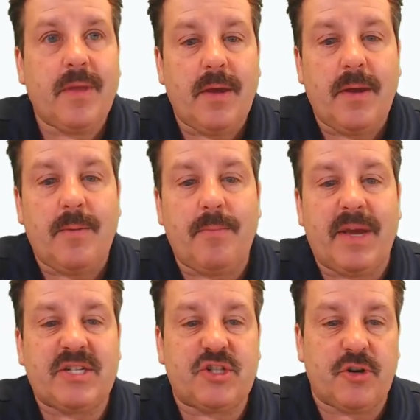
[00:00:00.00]
Make
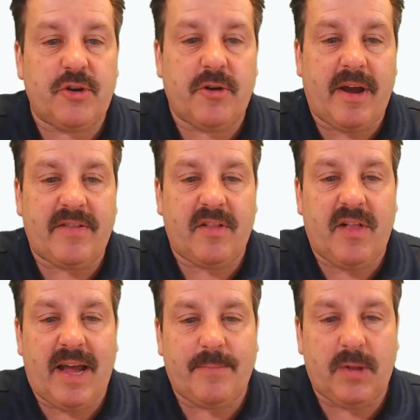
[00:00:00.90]
sure you're on the
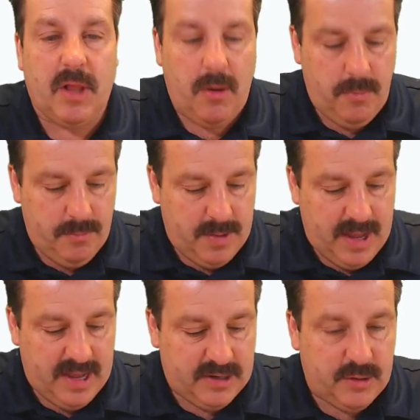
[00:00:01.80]
line below
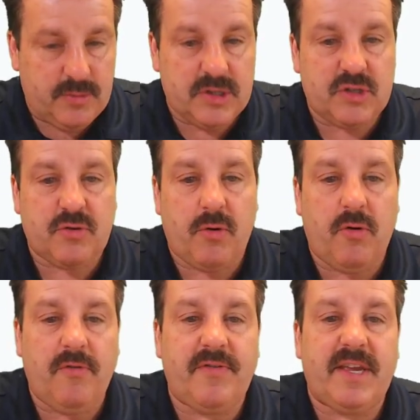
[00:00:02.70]
and do Control
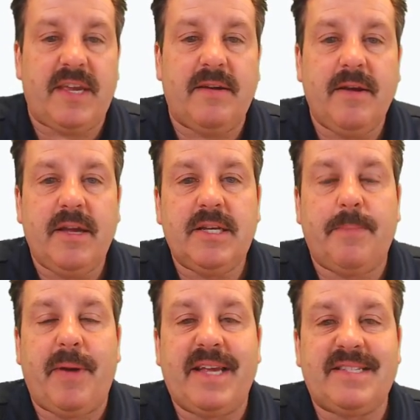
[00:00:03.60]
V to
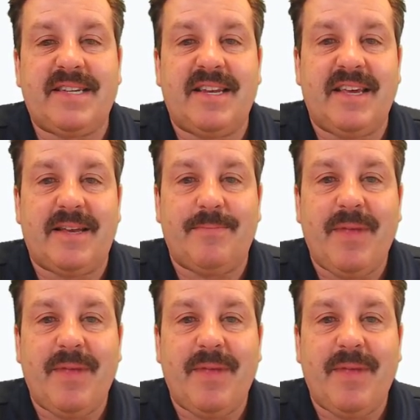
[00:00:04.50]
paste it in.